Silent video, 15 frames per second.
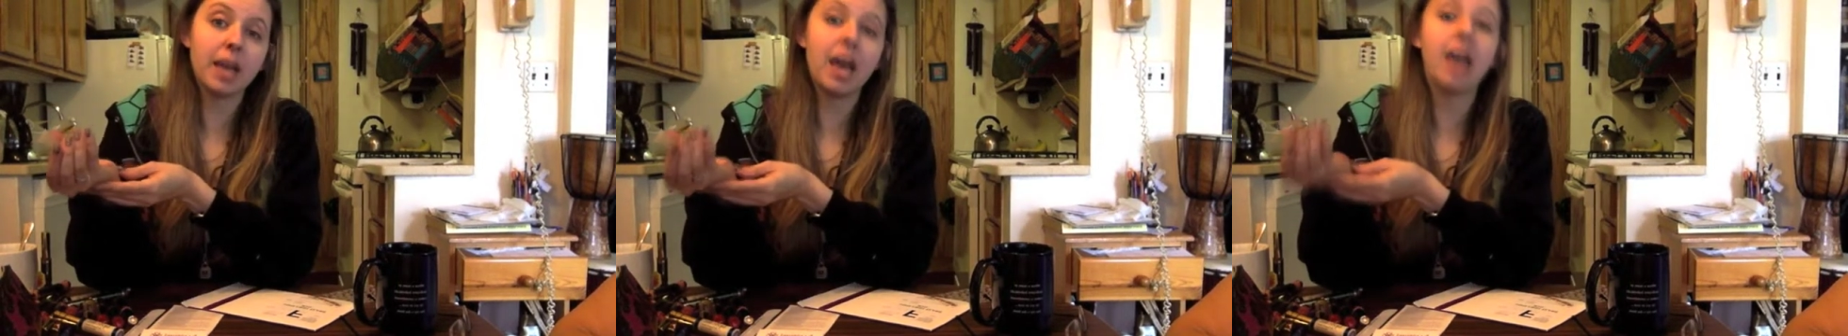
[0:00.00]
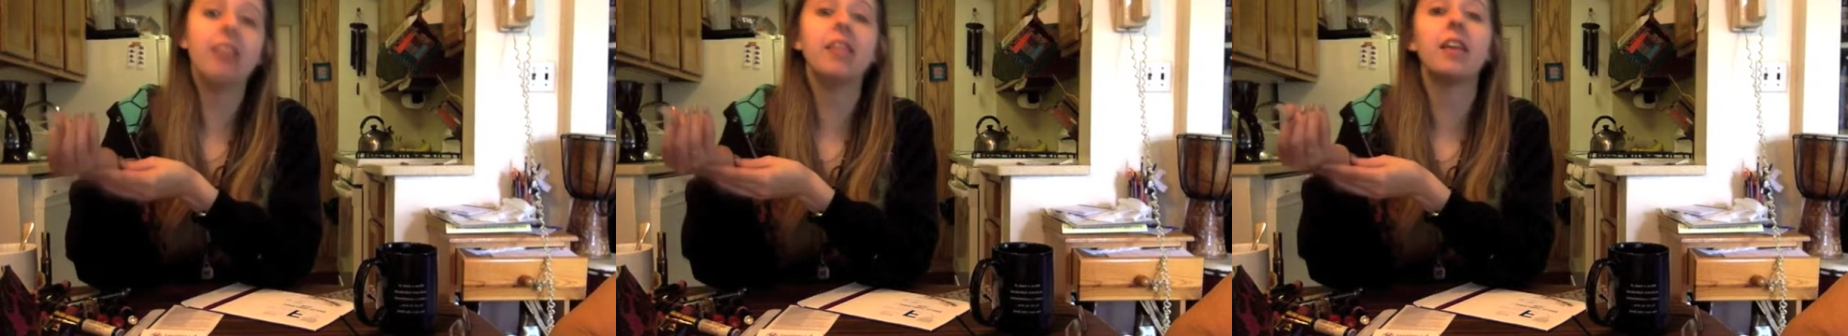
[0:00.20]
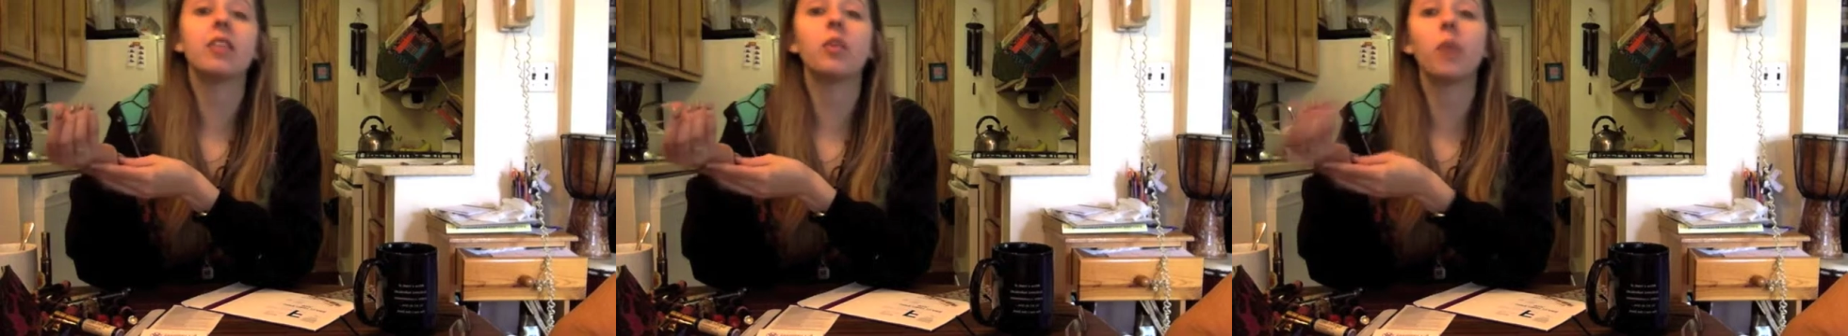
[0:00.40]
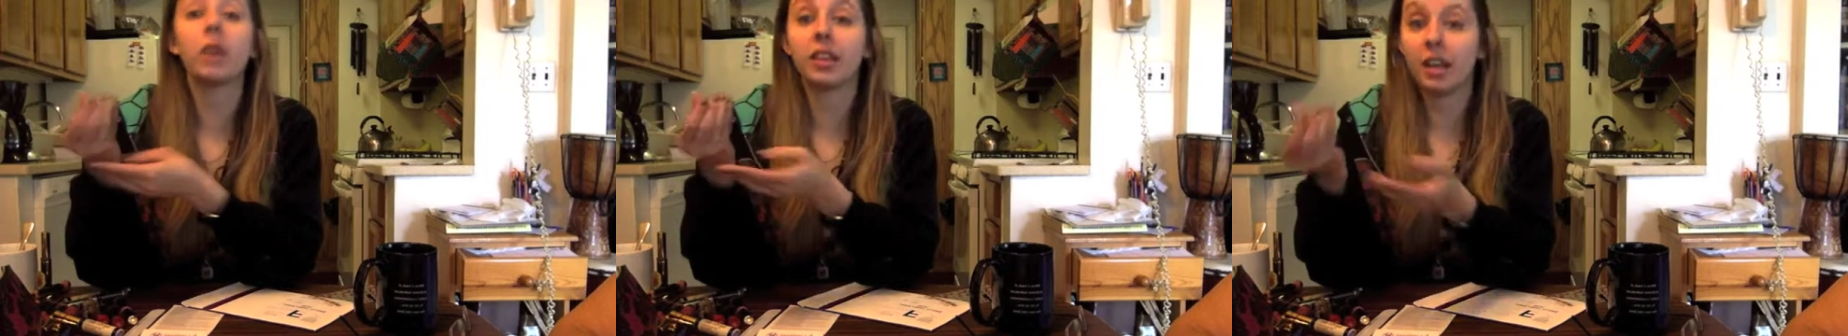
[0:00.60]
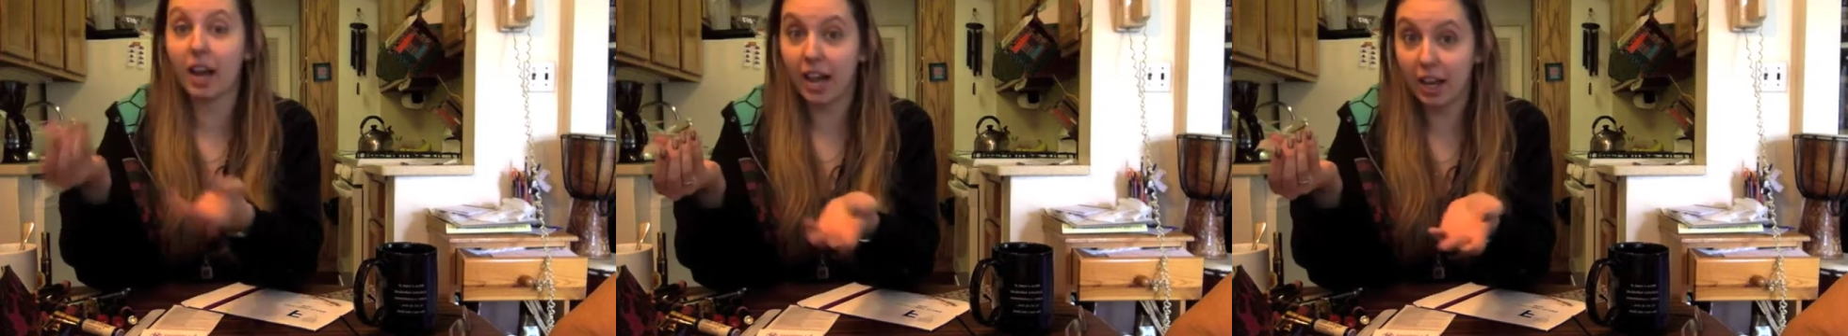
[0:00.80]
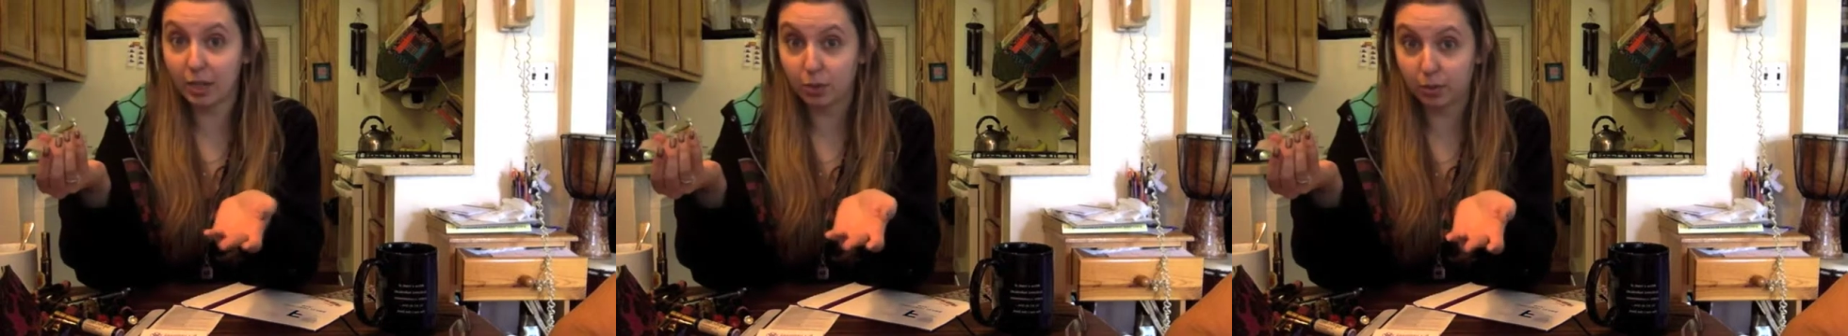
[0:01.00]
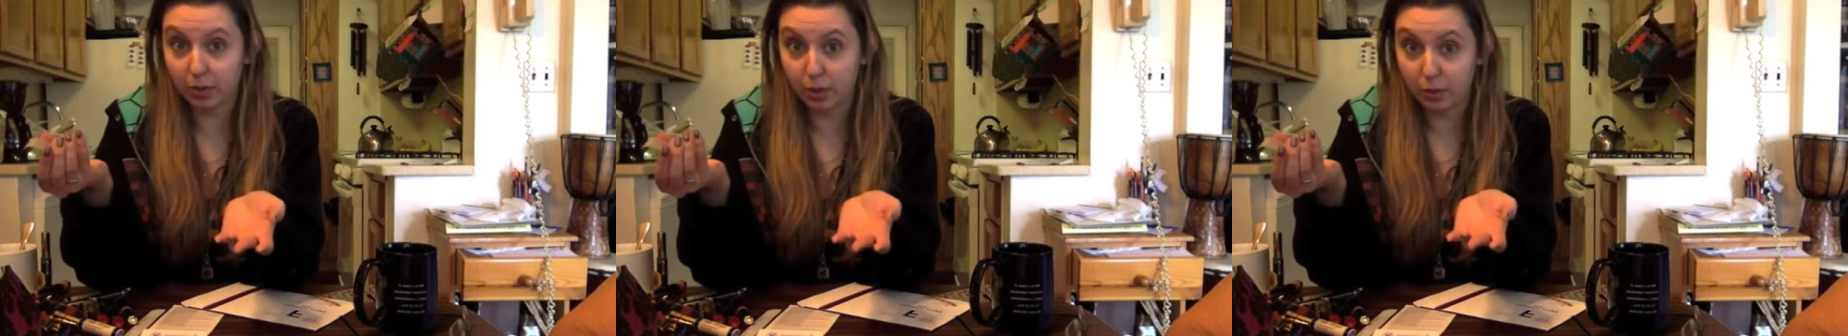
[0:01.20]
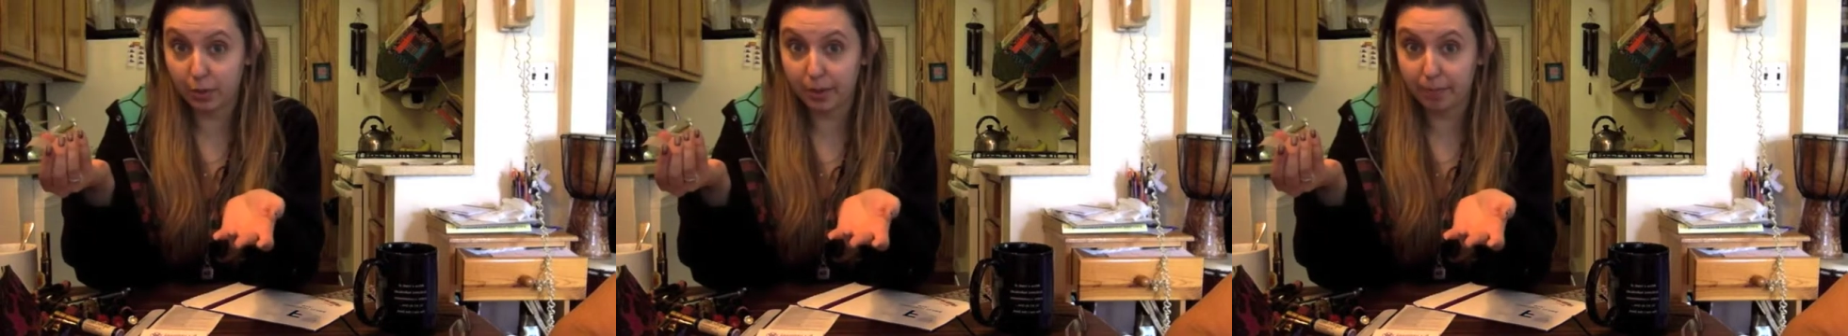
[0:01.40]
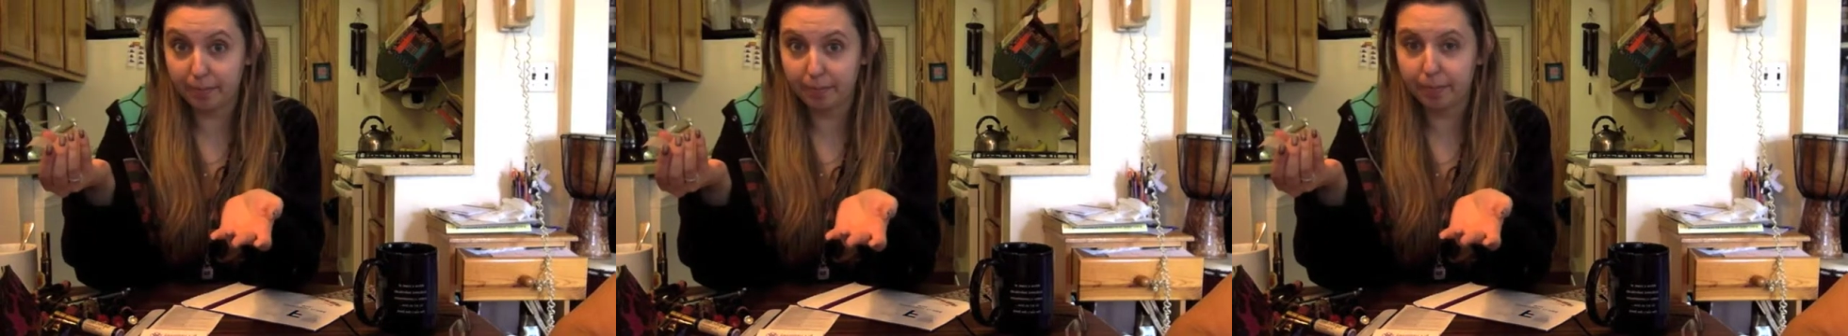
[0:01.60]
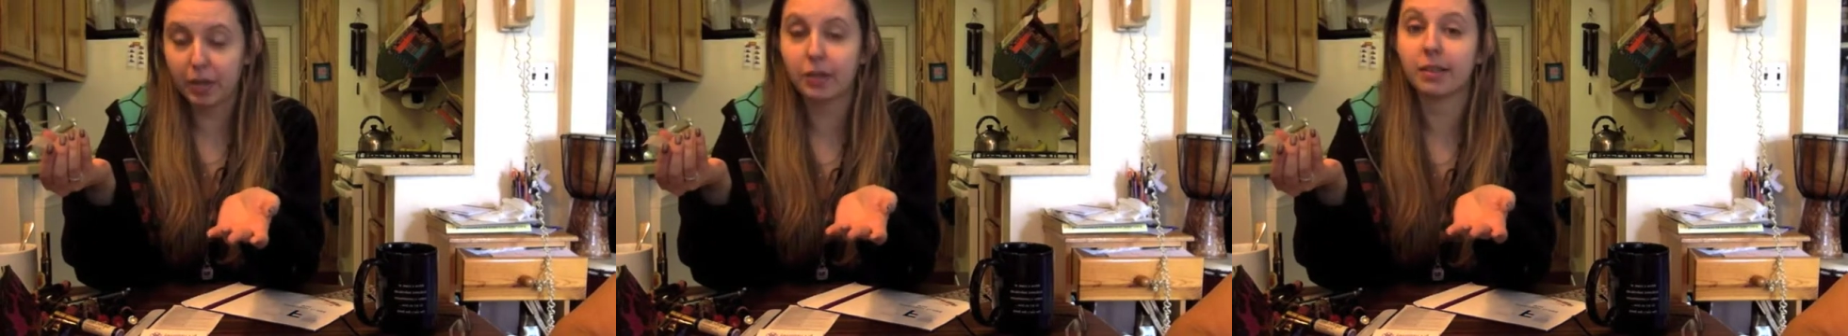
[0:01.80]
and then the way that I actually do it,
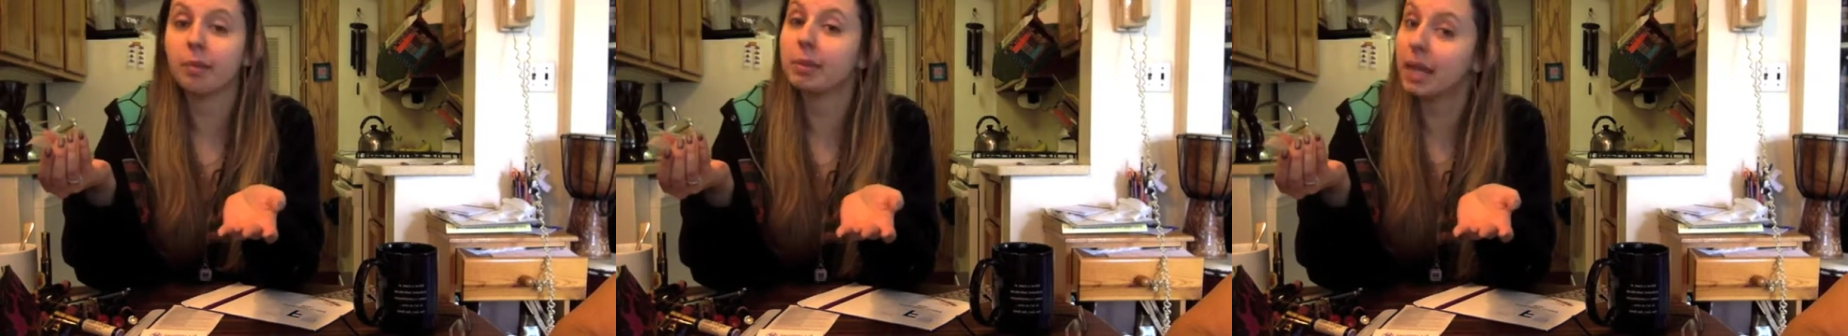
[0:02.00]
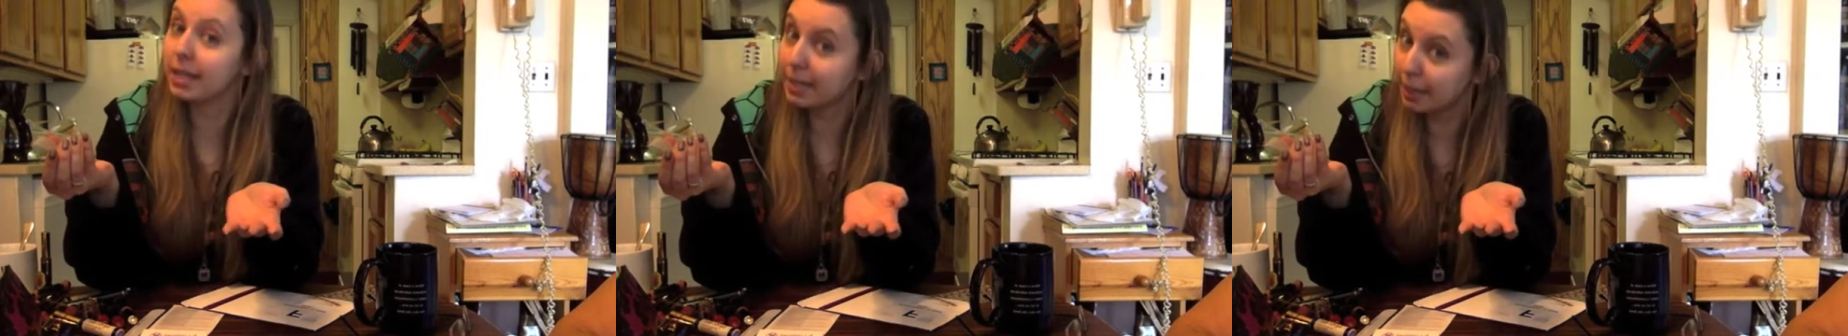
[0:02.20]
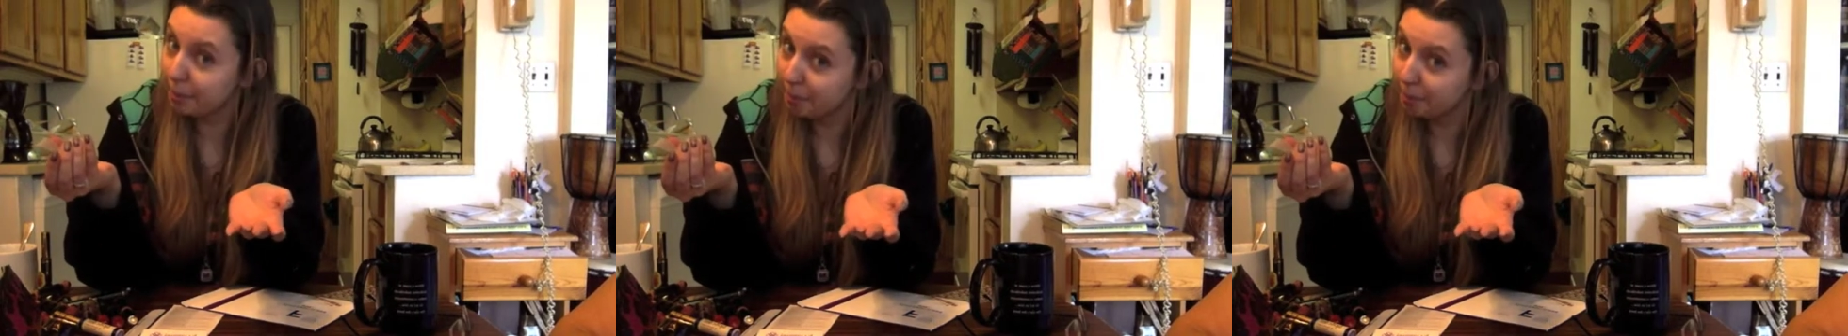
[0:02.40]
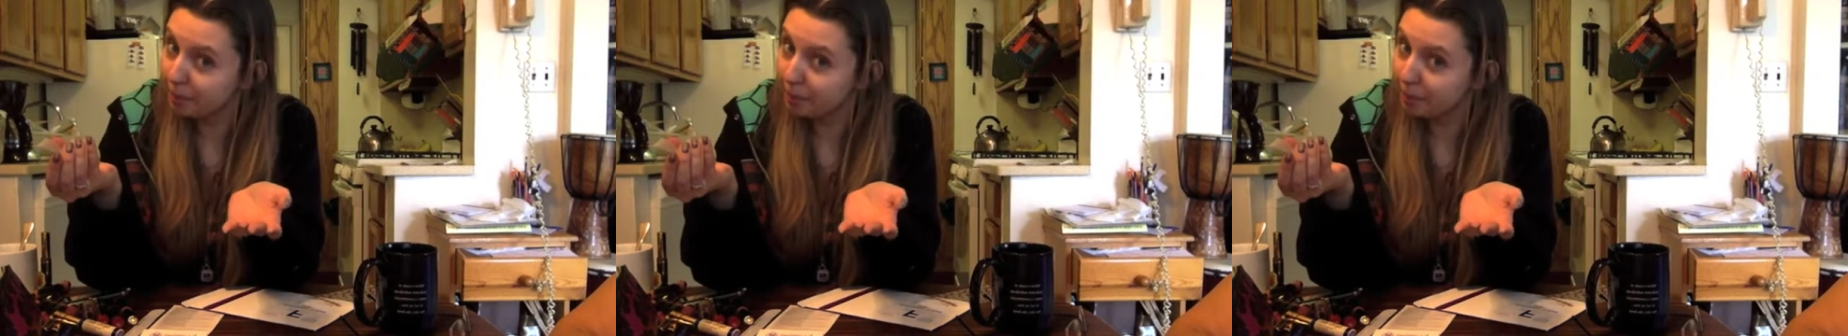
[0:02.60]
because I'm lazy.